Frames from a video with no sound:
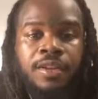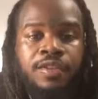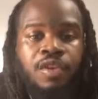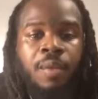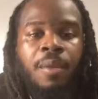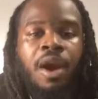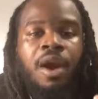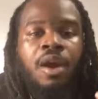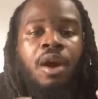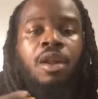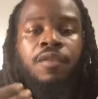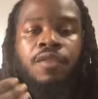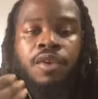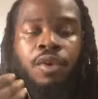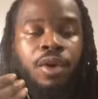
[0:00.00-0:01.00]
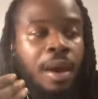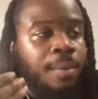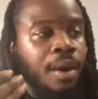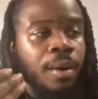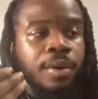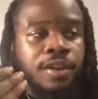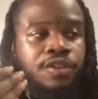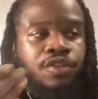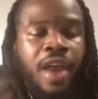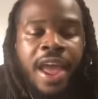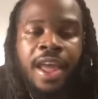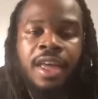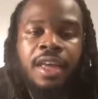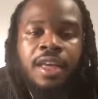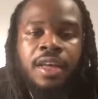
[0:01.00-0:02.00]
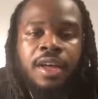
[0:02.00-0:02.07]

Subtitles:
so I'm going to attract